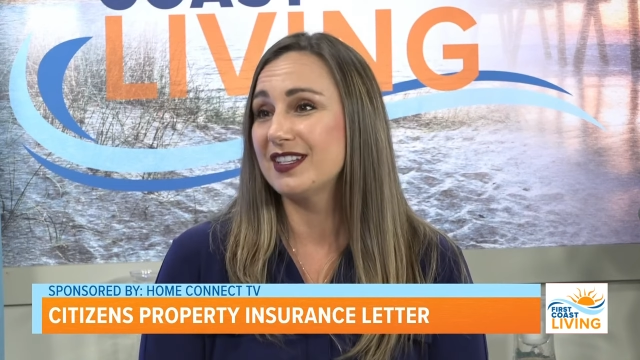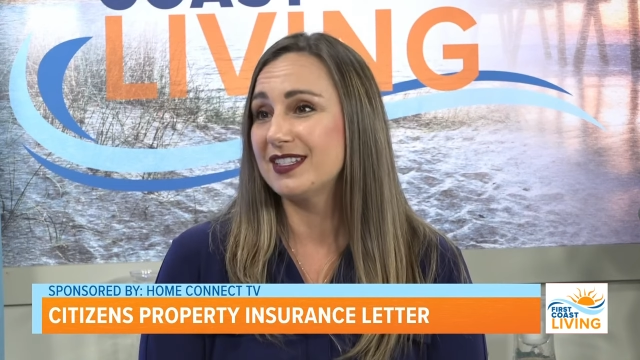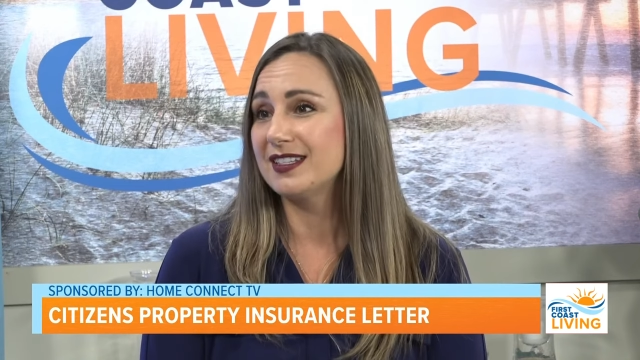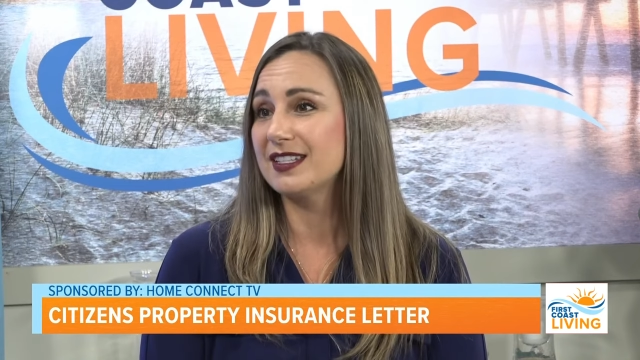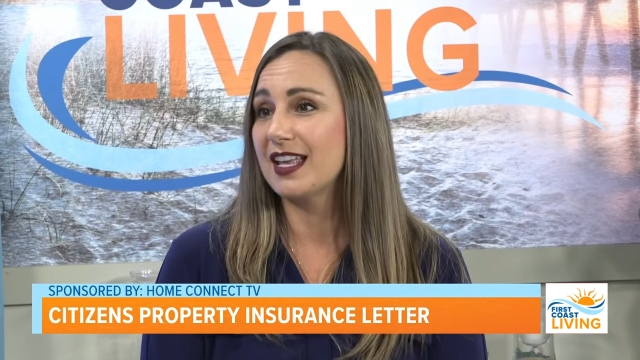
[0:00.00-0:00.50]

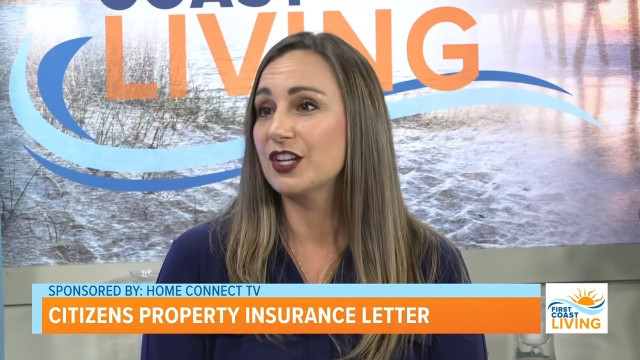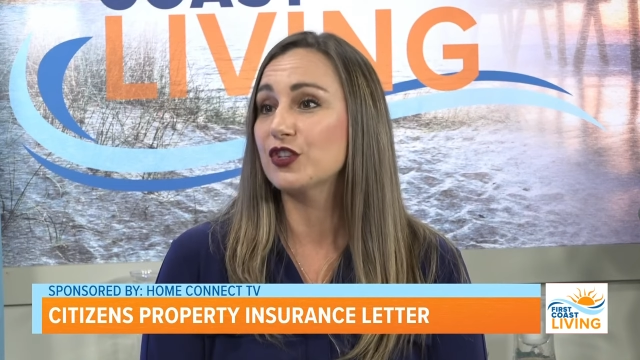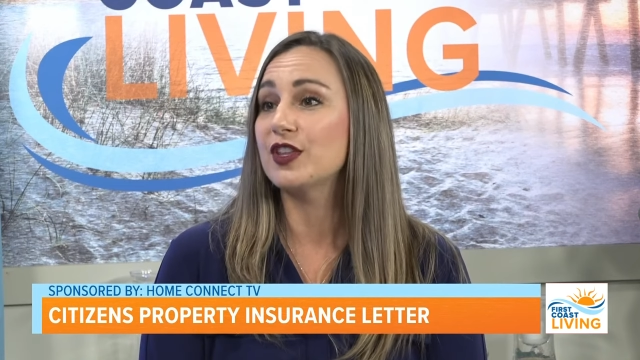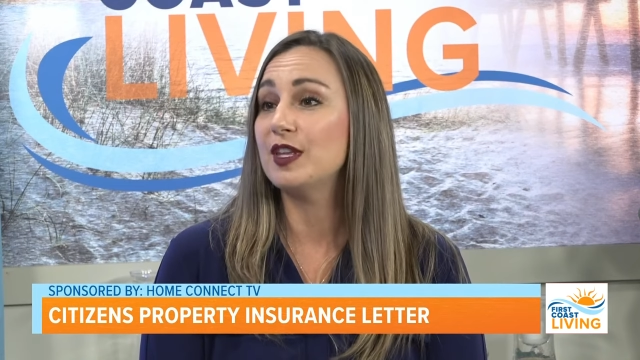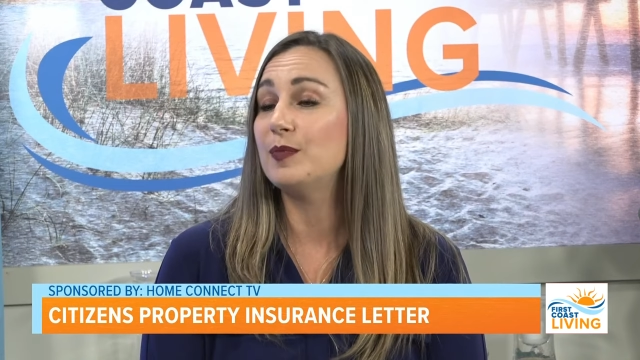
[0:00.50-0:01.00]
Citizens is
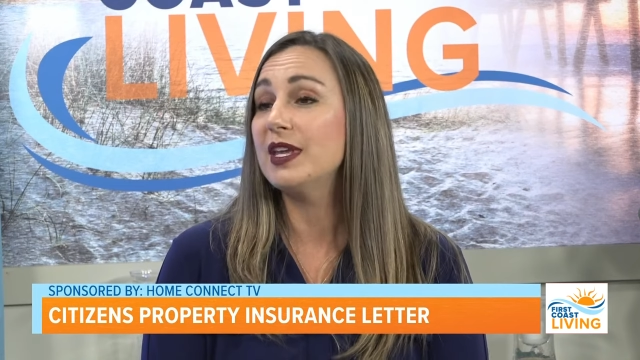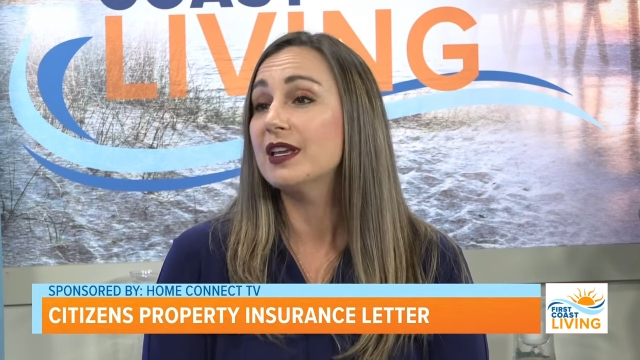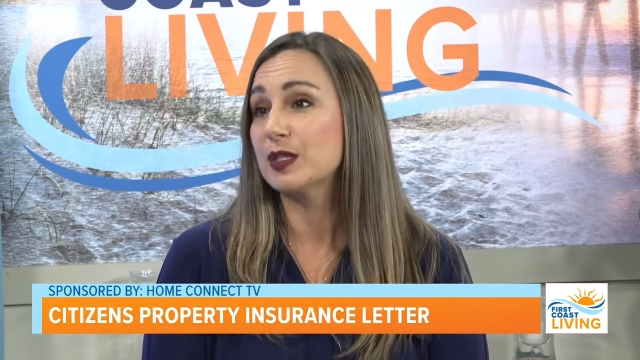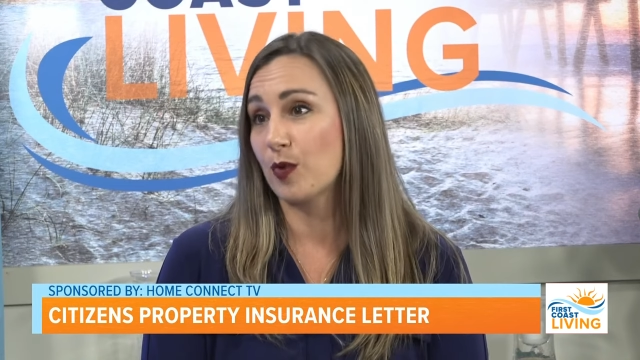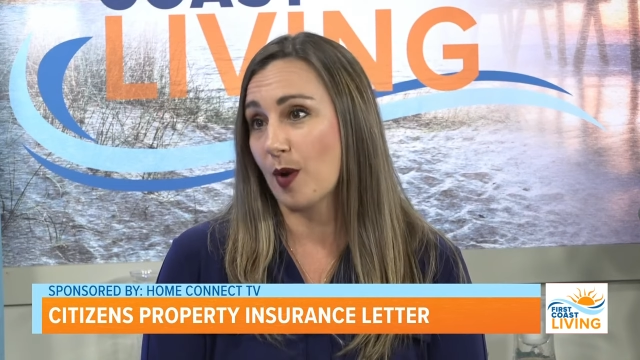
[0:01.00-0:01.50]
actually the
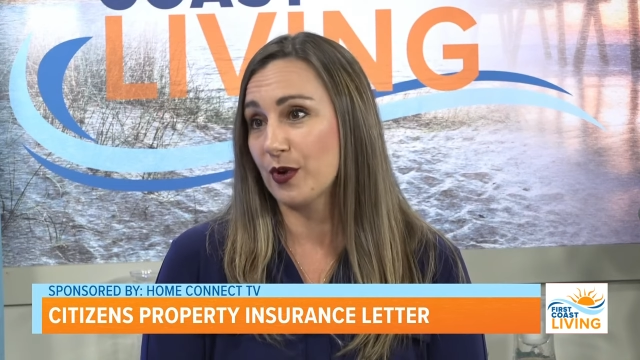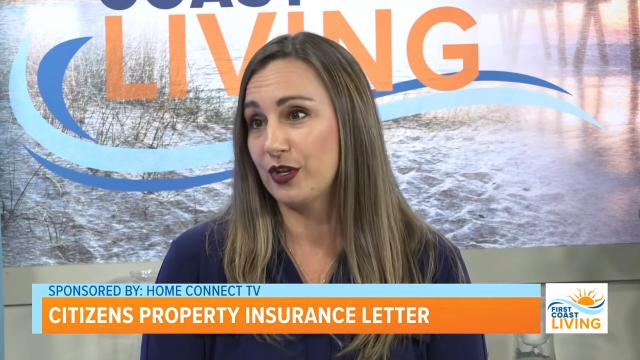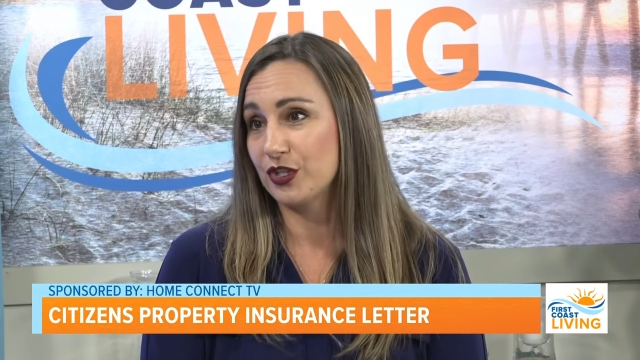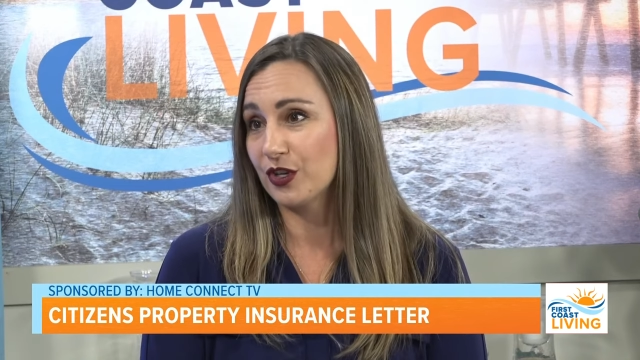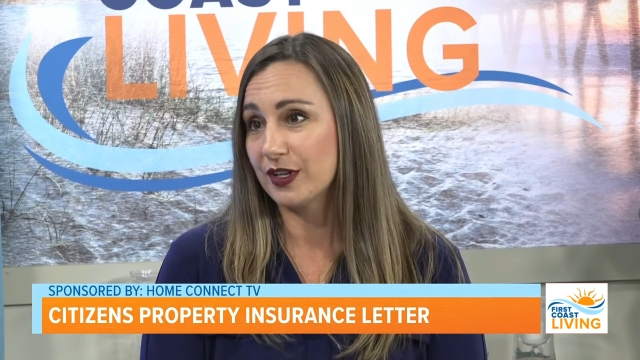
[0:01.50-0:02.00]
biggest
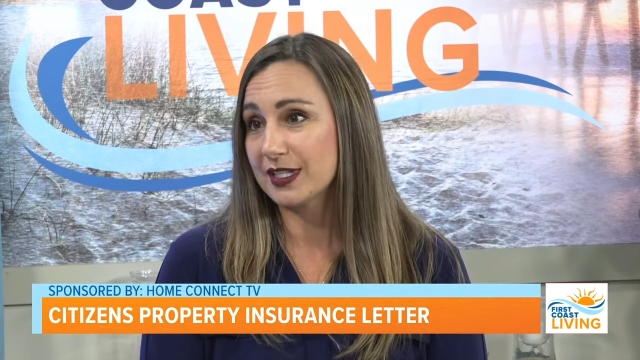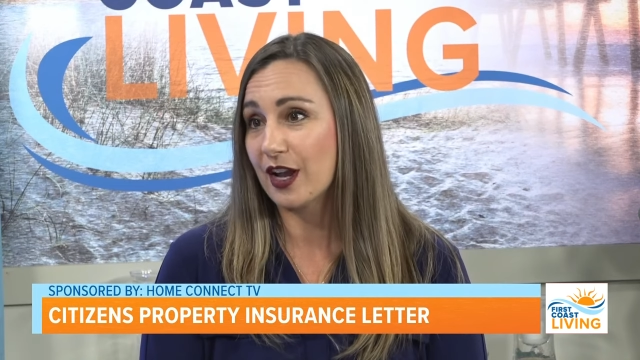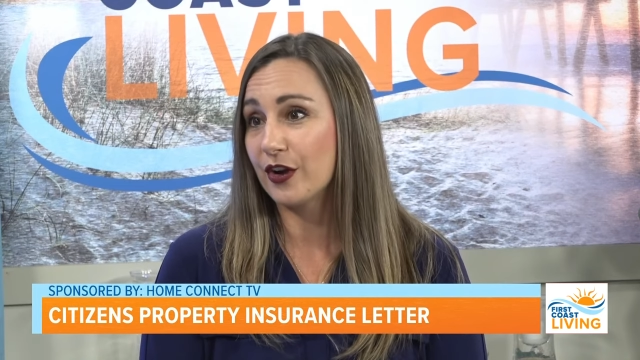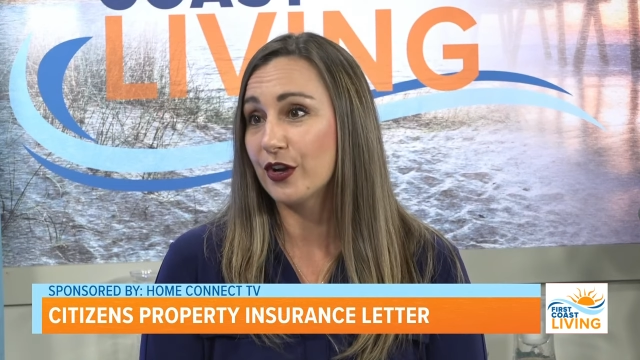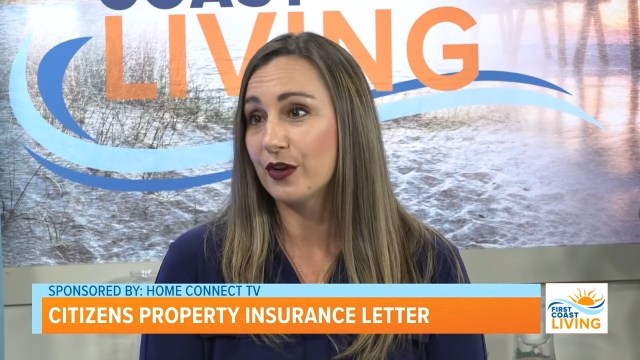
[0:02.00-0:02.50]
property insurance
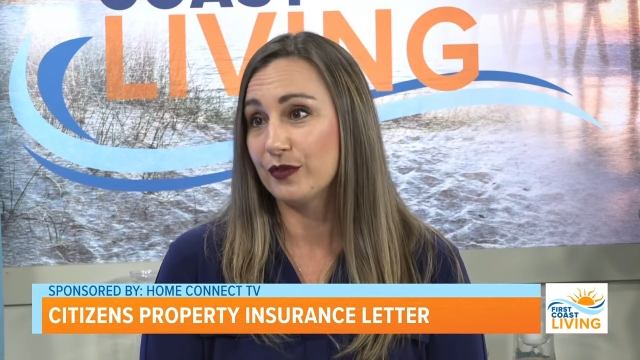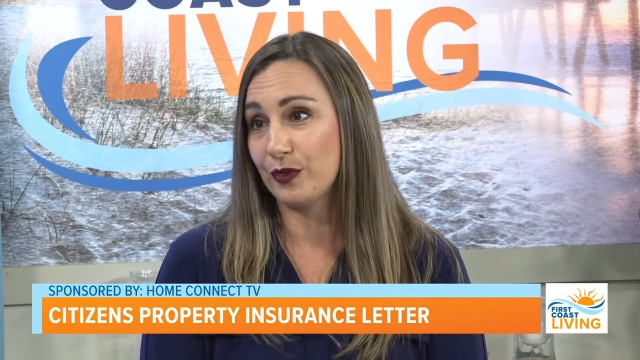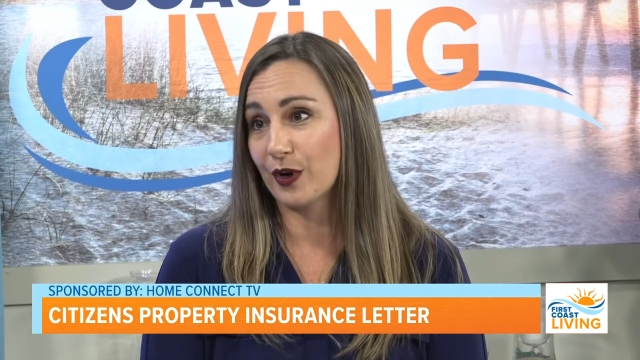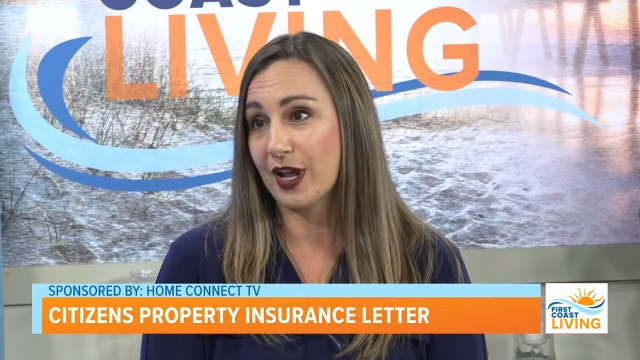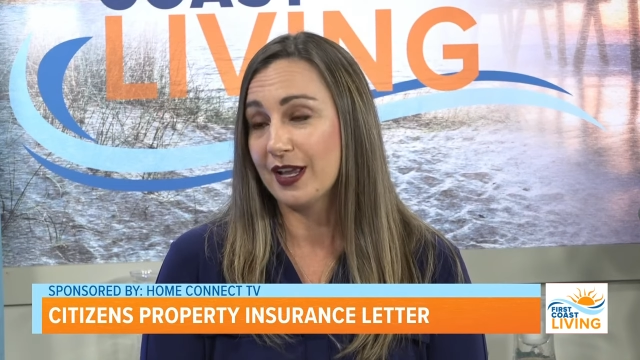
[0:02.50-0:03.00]
carrier in
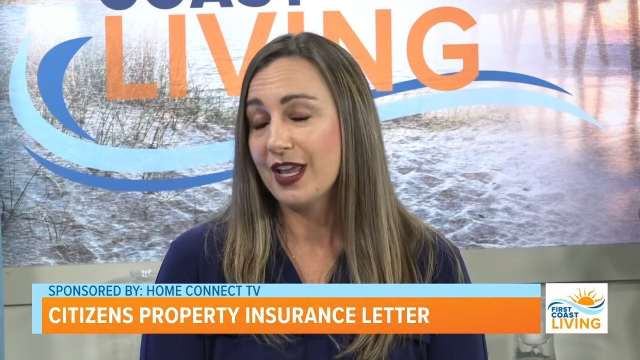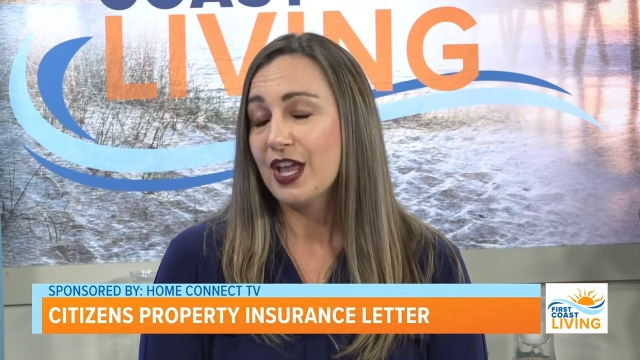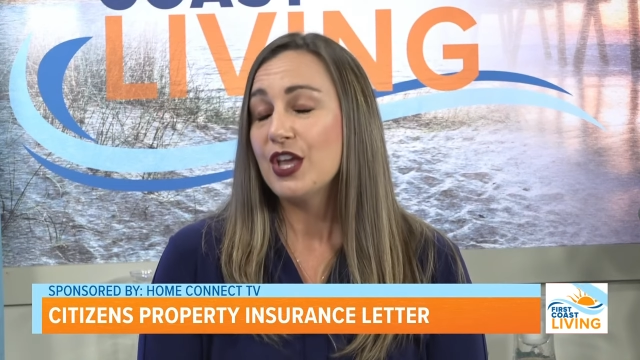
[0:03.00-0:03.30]
Florida. Oh,